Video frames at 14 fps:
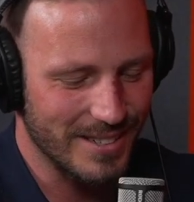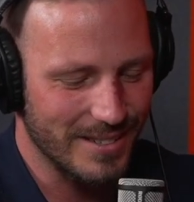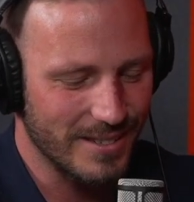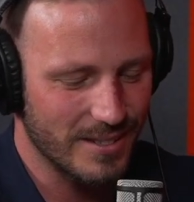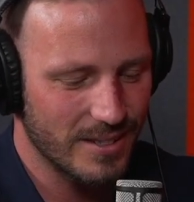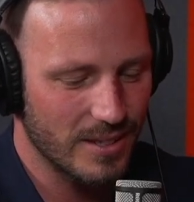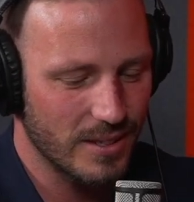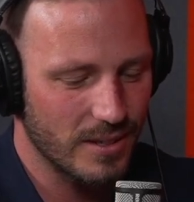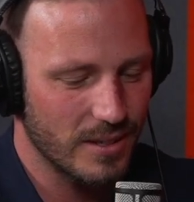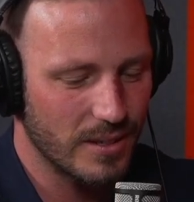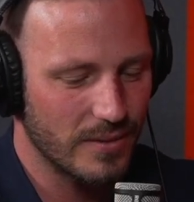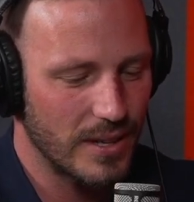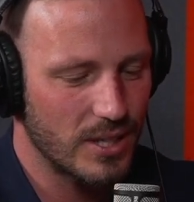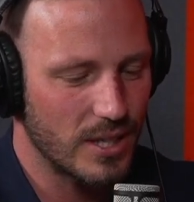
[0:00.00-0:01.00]

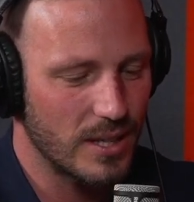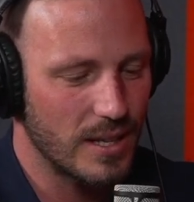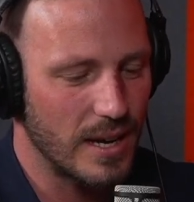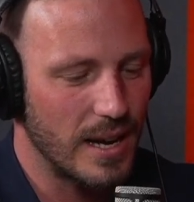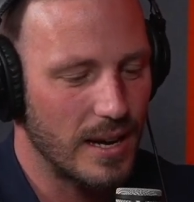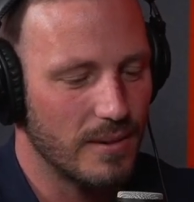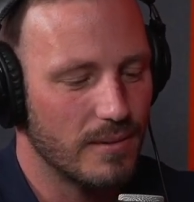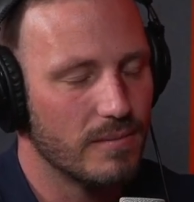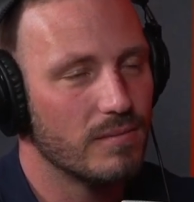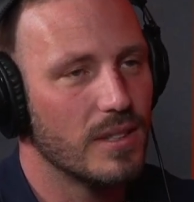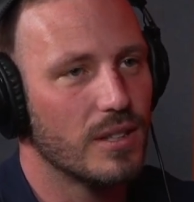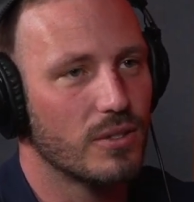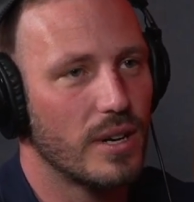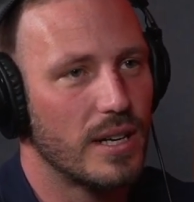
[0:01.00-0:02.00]
you've actually
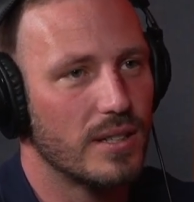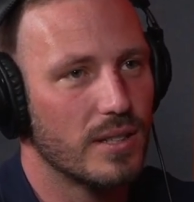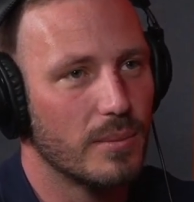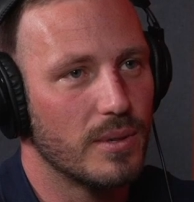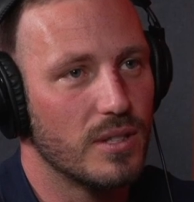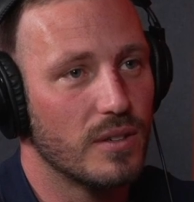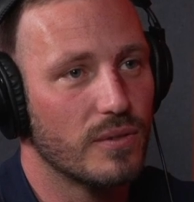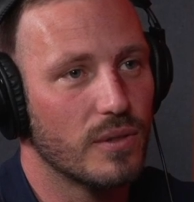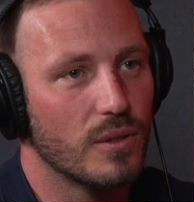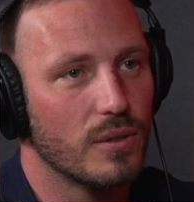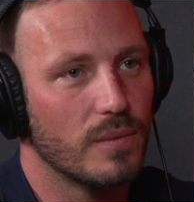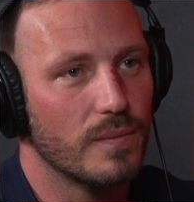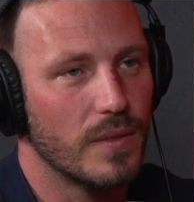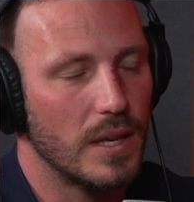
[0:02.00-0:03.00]
created something difficult,